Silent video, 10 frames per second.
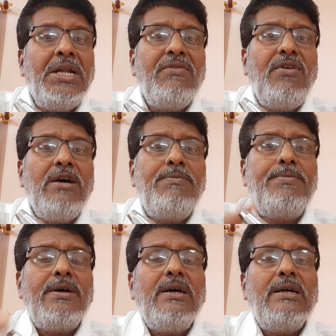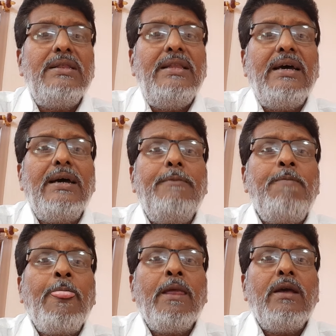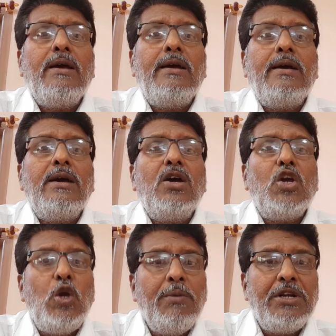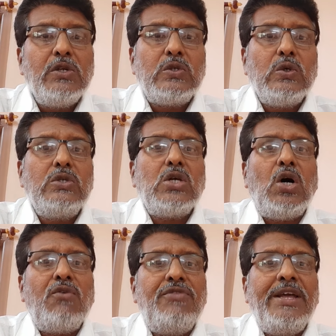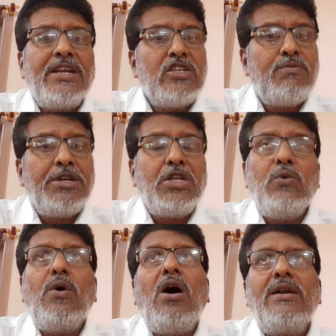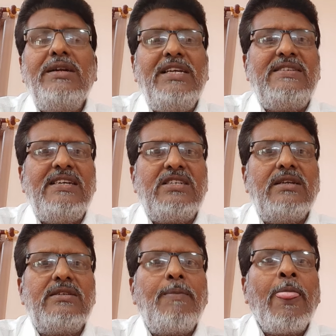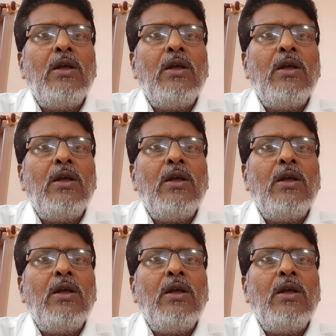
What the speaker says: develop the human resource of their respective organizations.